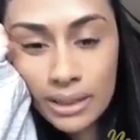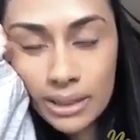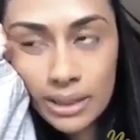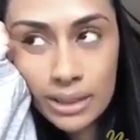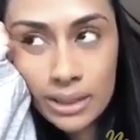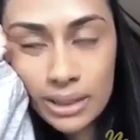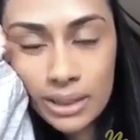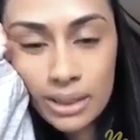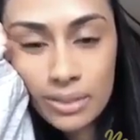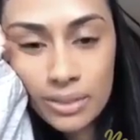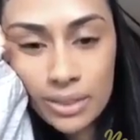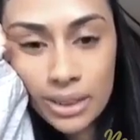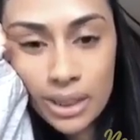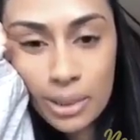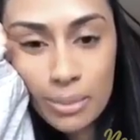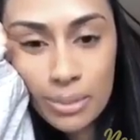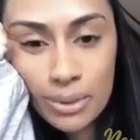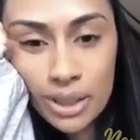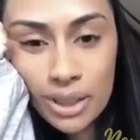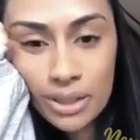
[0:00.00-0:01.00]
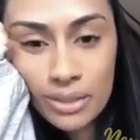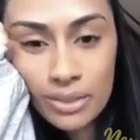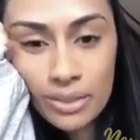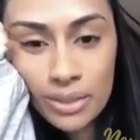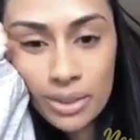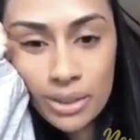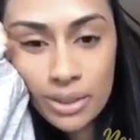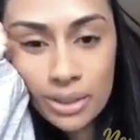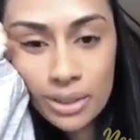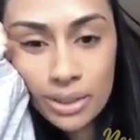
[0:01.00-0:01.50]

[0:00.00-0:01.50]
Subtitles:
That's just a different type of love.